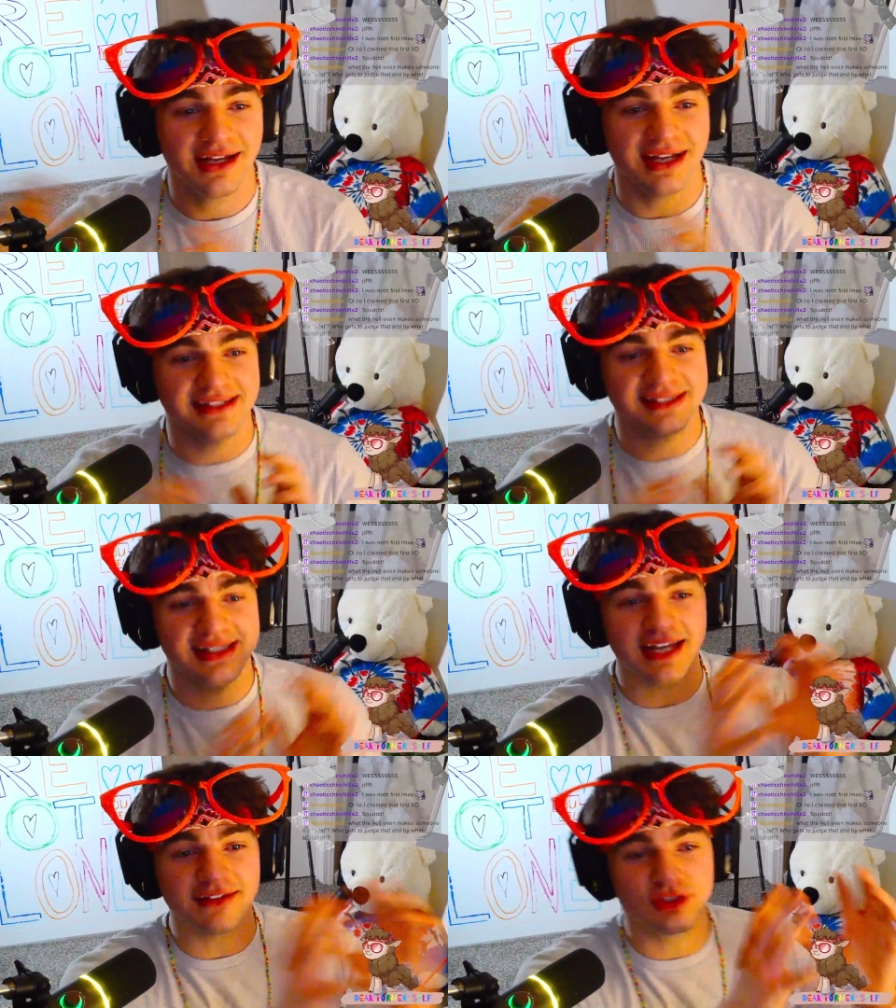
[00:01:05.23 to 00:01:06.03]

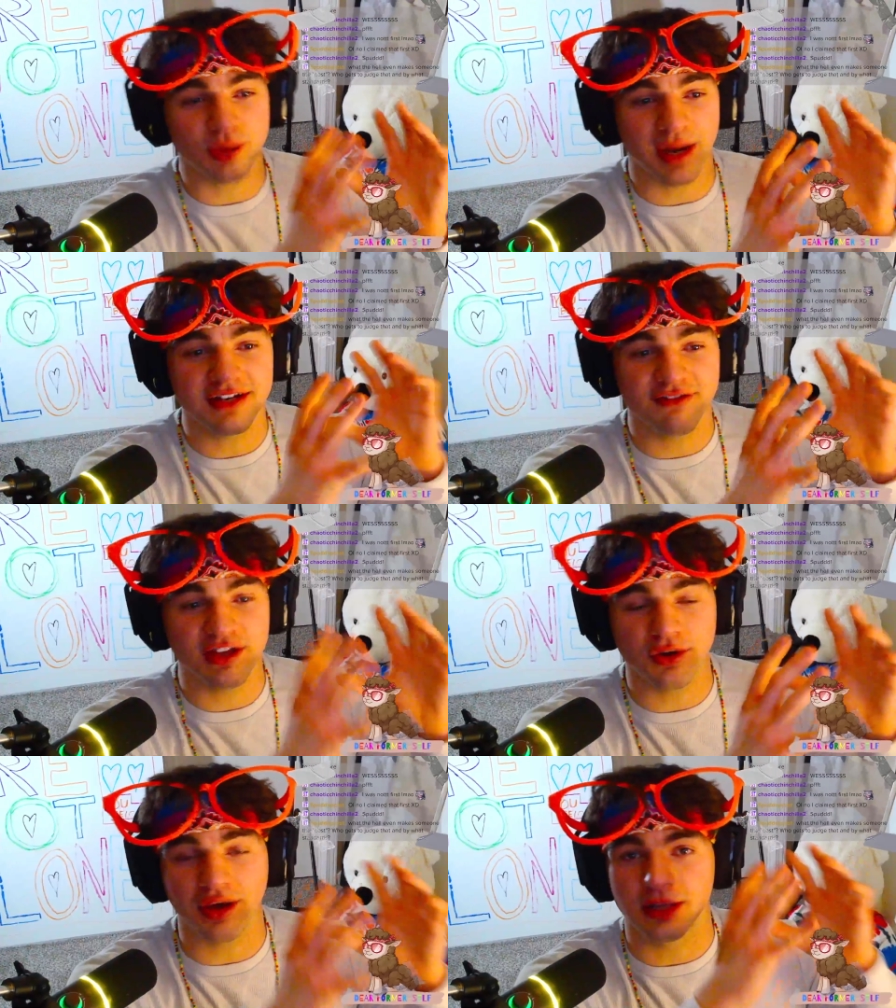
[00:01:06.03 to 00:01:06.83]
instead of trying to
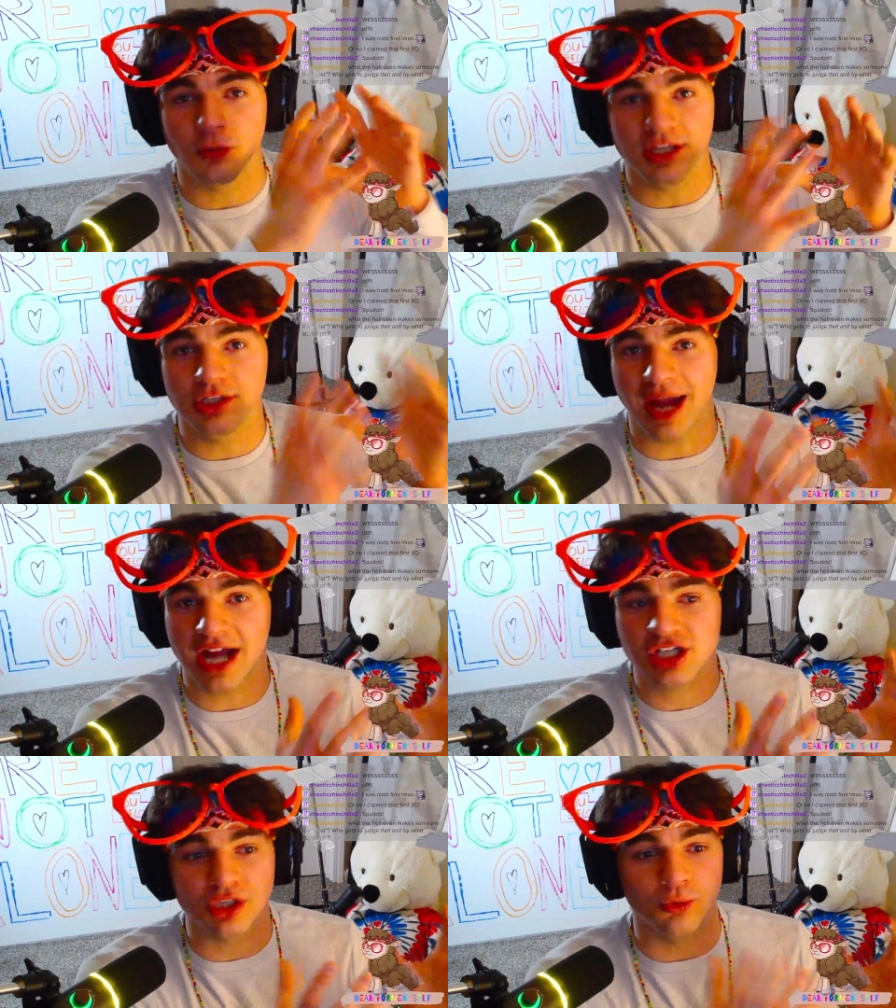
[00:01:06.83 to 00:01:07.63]
figure out like what you
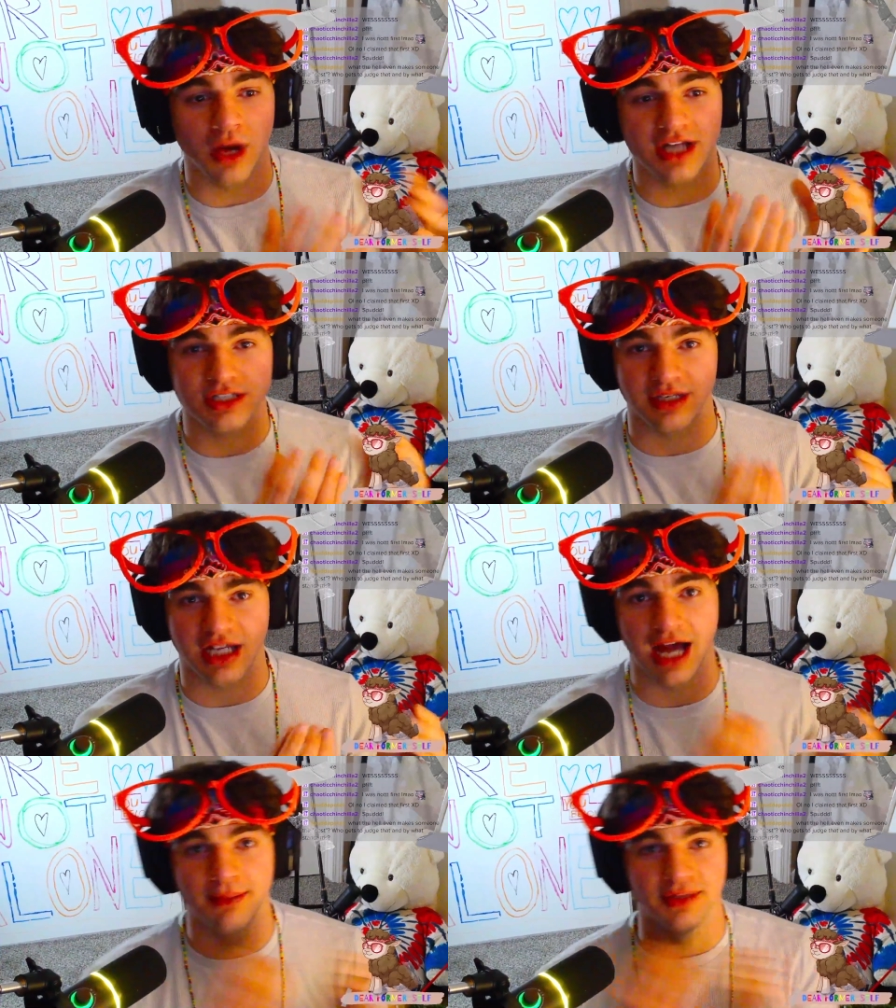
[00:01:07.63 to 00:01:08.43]
actually want to
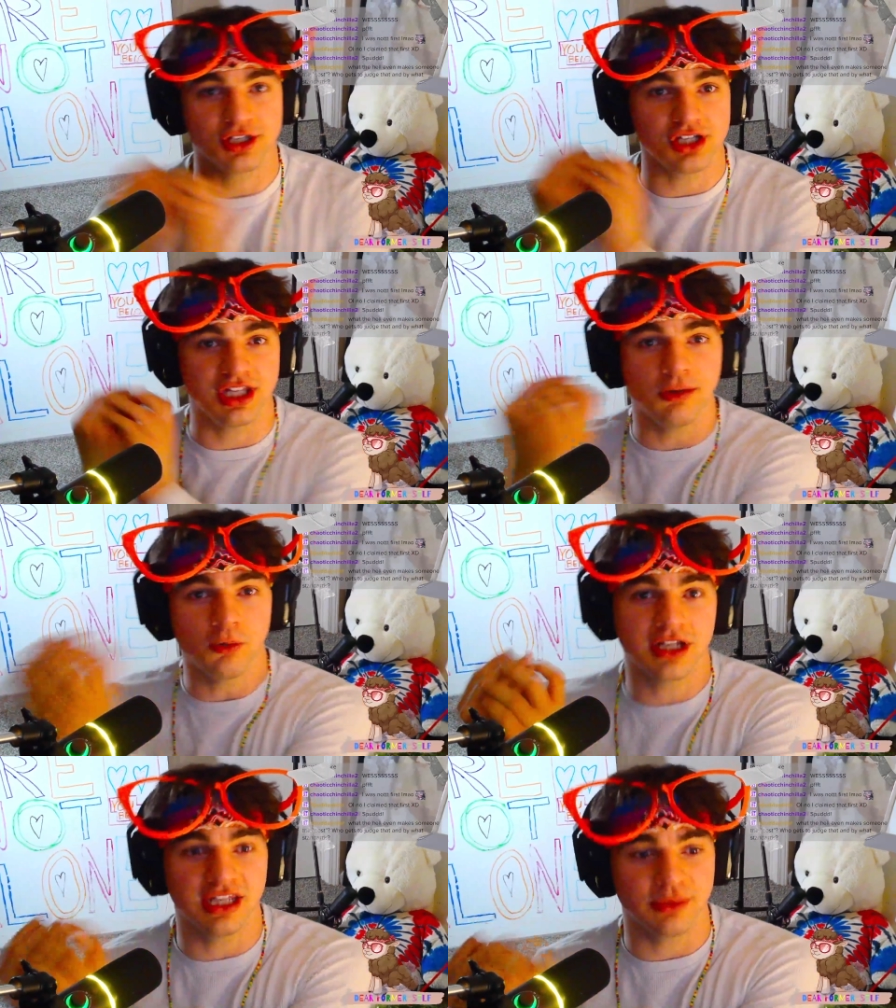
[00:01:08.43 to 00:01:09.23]
accomplish and then
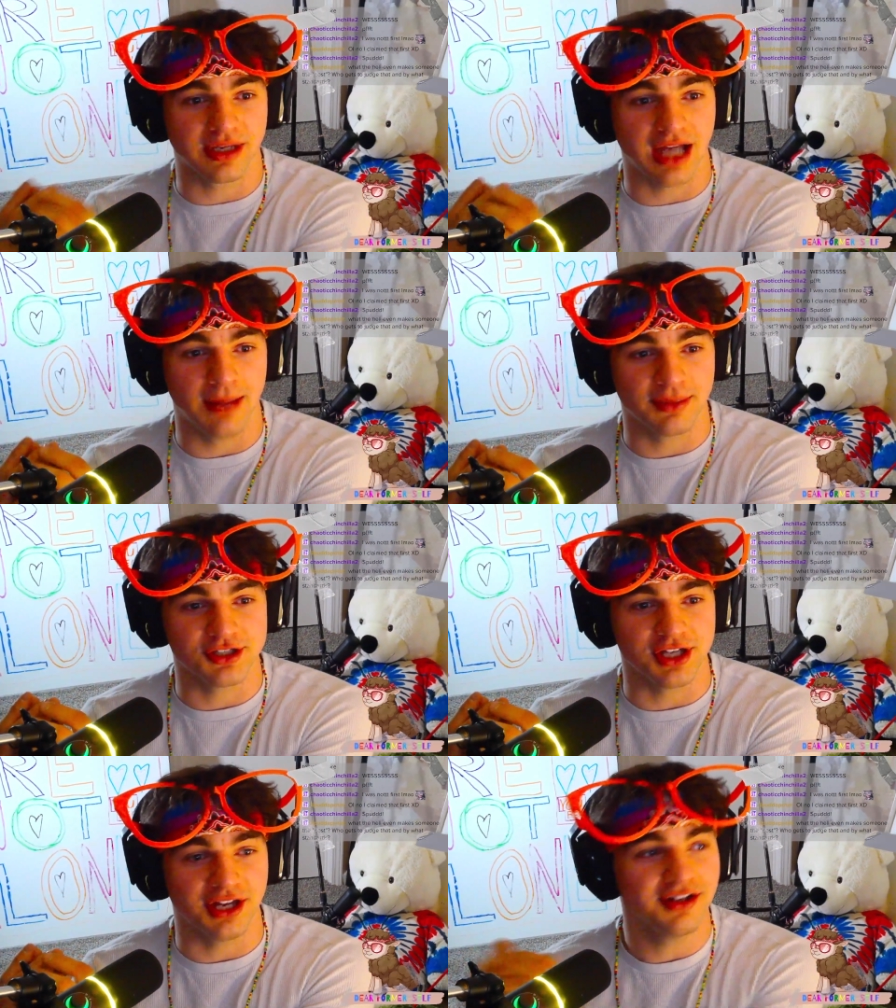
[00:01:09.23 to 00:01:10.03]
working to
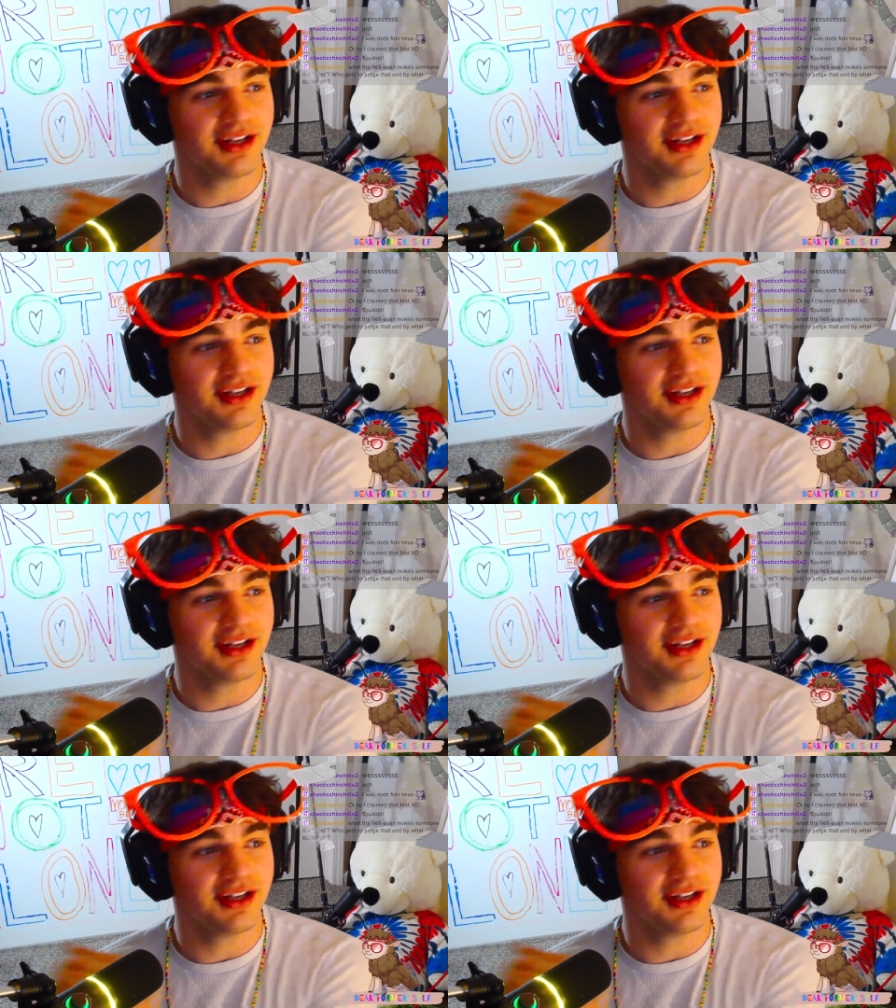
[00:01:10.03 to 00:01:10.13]
accomplish it.